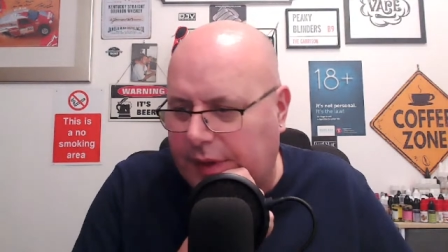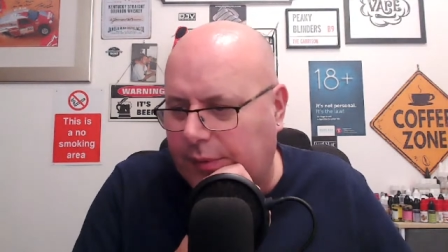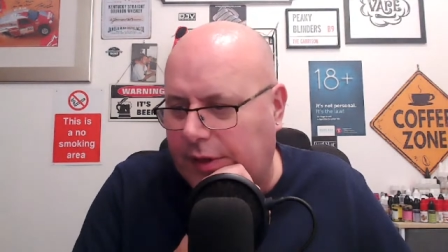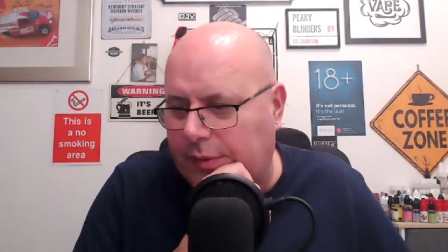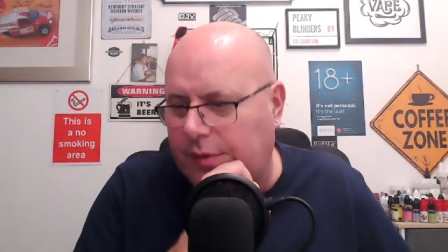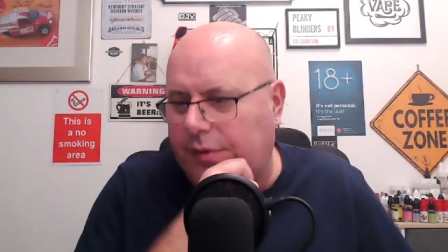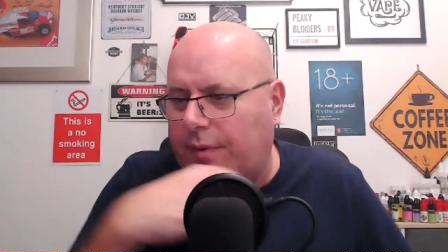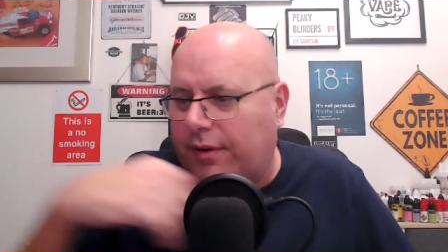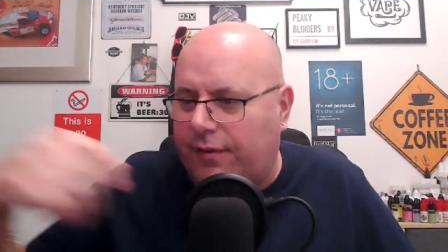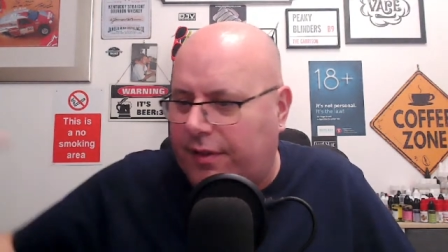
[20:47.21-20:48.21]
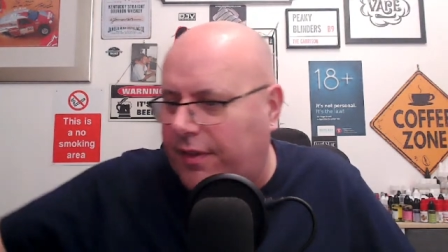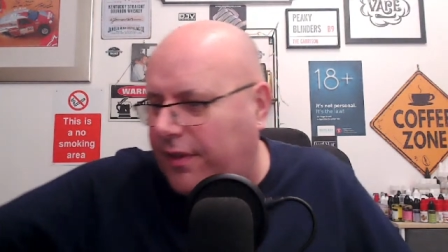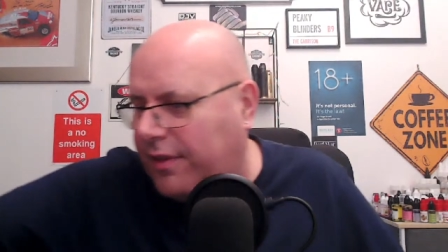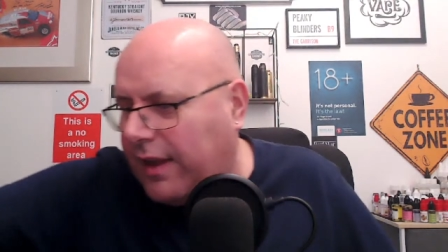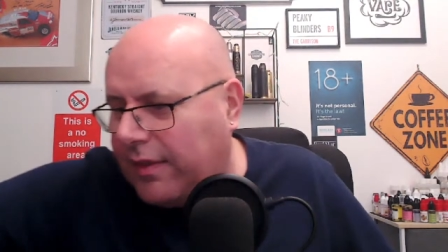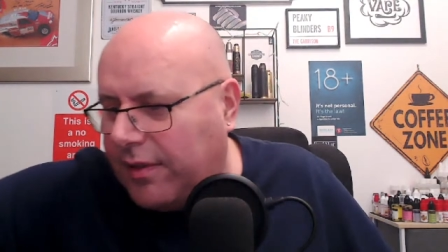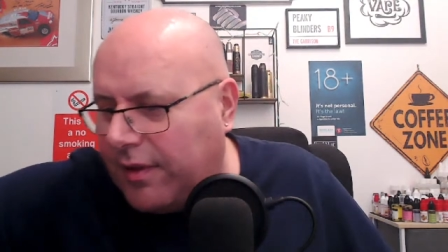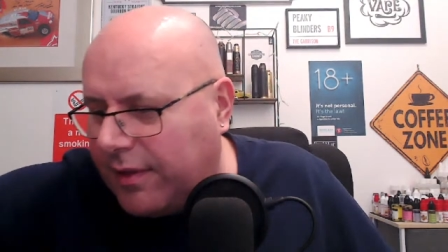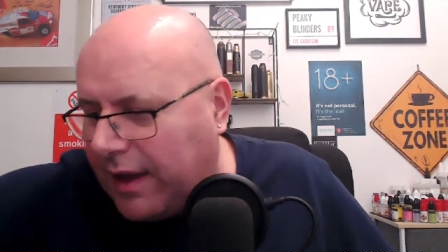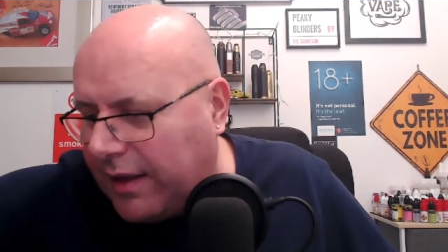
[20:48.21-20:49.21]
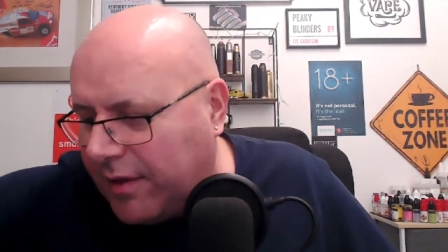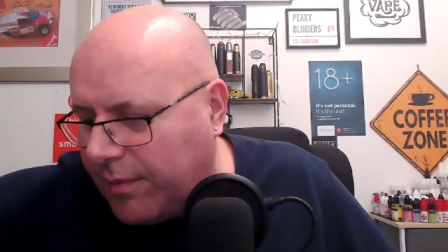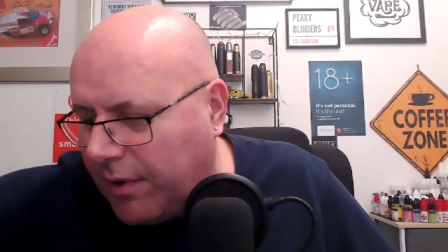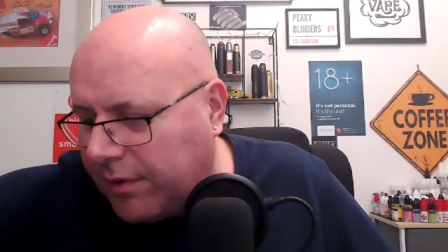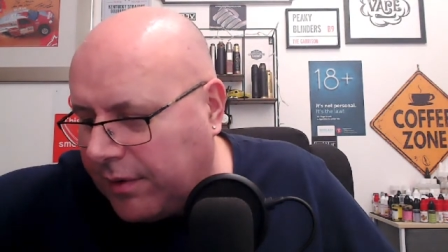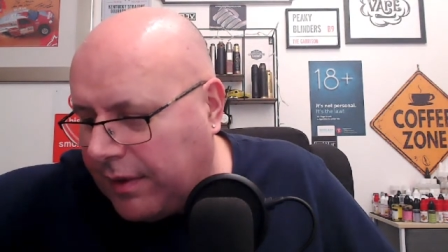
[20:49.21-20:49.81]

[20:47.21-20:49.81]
which was when I fitted this skin to this Aegis mod.